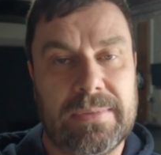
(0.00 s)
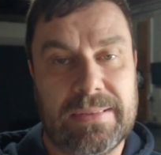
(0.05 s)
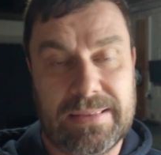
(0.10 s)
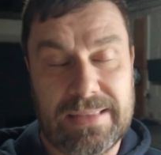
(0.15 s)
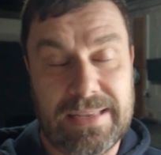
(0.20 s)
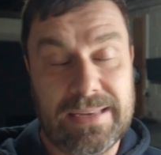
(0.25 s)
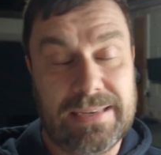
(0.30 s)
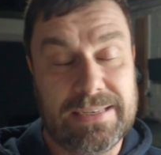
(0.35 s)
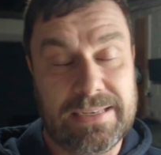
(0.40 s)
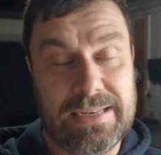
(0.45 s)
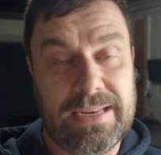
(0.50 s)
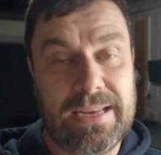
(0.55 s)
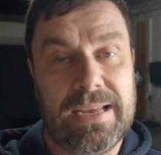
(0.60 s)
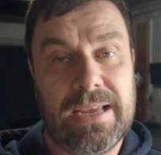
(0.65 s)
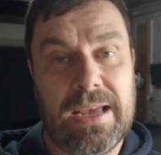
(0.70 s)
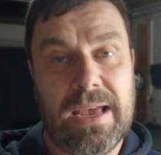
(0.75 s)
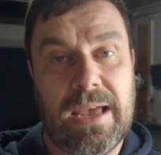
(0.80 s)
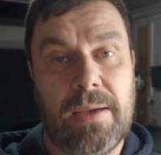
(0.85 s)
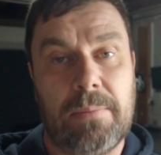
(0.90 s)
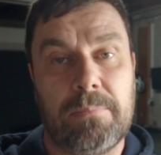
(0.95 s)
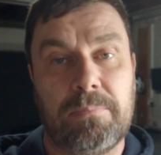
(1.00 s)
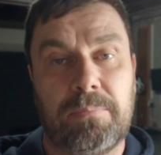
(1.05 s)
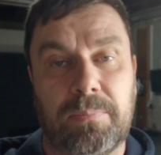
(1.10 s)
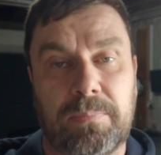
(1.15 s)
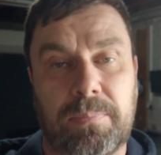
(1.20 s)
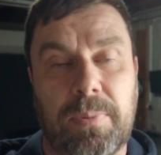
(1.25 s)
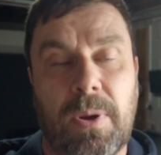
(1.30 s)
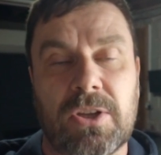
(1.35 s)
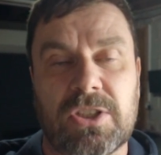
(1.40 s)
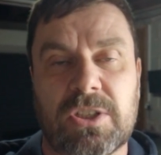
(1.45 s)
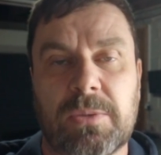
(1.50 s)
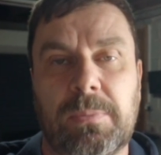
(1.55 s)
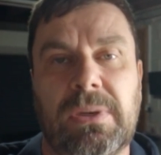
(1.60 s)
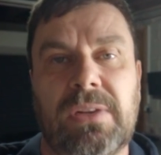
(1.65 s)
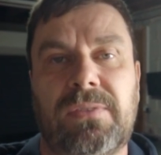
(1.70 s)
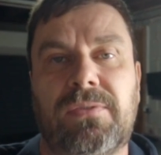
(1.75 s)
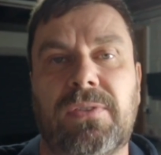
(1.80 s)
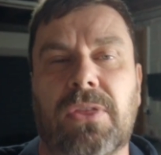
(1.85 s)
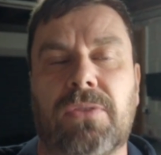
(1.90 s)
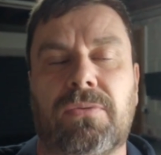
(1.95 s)
this year, possibly
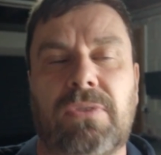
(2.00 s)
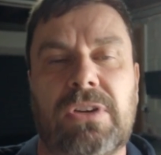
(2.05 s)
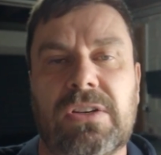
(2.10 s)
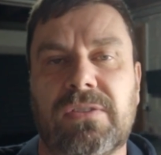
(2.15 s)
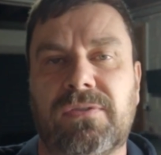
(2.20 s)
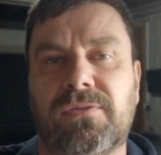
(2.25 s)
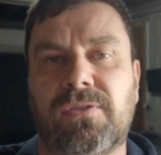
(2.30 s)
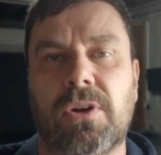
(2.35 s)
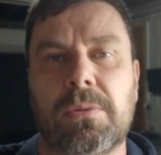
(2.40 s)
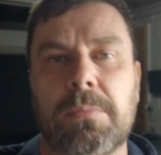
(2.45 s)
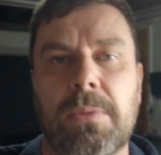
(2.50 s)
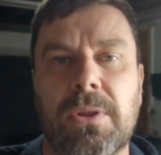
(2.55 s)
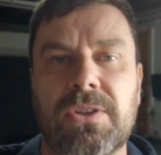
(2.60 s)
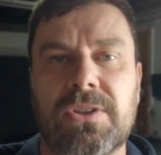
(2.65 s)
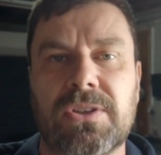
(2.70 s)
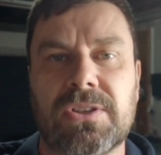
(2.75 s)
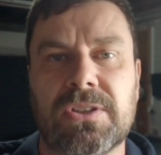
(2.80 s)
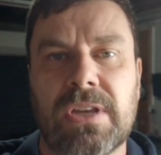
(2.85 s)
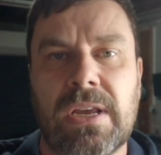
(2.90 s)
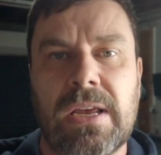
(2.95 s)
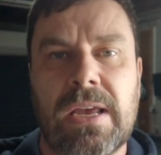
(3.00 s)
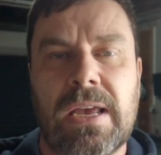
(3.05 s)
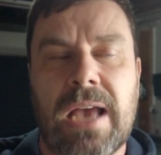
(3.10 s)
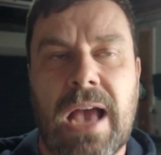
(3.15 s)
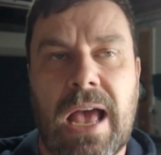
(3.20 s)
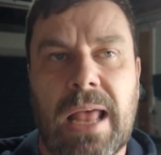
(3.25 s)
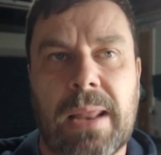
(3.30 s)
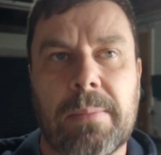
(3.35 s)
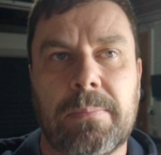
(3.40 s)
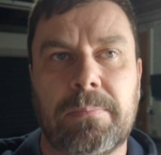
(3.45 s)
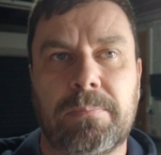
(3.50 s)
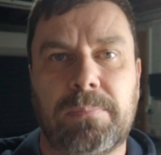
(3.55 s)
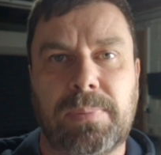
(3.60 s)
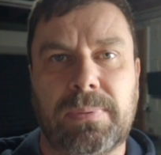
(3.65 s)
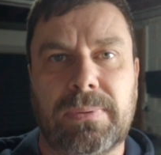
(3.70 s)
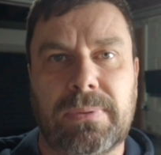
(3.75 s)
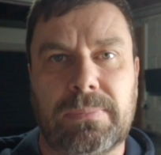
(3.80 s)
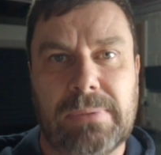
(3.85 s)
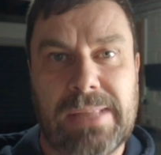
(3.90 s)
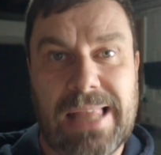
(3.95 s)
for 3 to 4 months. I'm
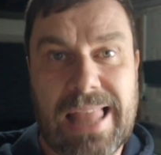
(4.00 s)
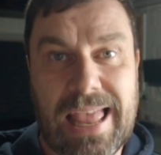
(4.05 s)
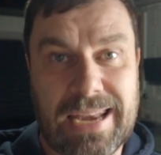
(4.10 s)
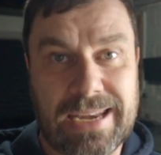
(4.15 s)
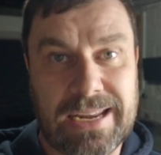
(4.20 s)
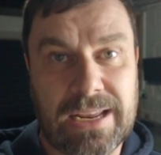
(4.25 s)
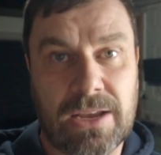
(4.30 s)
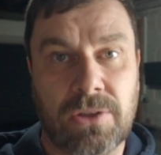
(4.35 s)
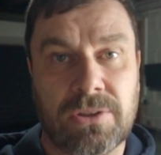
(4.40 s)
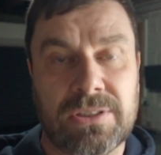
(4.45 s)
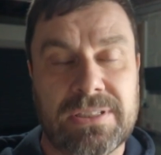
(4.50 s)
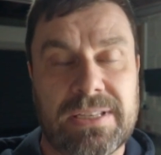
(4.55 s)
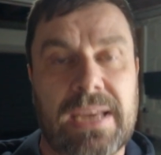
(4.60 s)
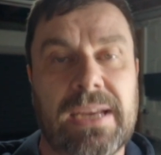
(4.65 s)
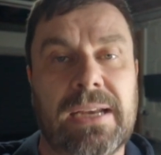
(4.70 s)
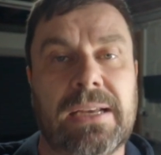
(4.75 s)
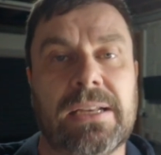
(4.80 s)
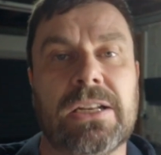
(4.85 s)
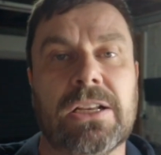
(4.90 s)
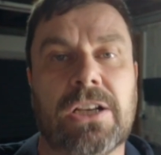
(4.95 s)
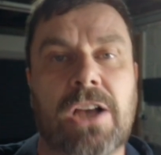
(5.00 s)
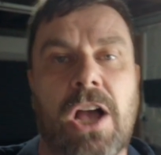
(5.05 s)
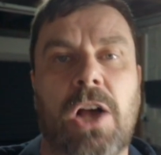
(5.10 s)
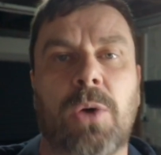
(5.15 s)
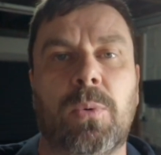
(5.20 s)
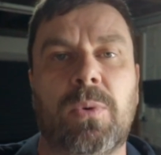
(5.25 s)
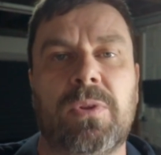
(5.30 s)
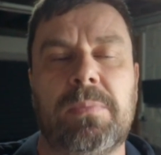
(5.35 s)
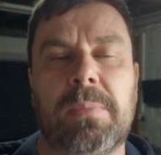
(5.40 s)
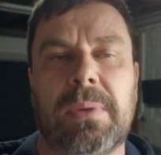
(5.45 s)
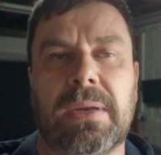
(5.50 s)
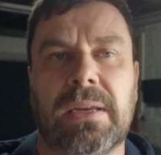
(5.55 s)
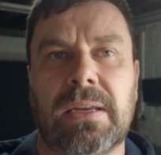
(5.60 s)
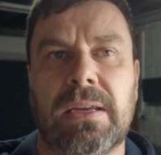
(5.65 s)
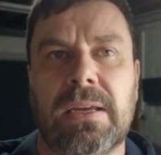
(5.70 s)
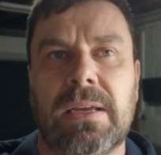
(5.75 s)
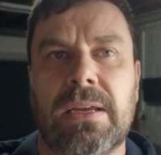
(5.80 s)
planning on taking the car with me.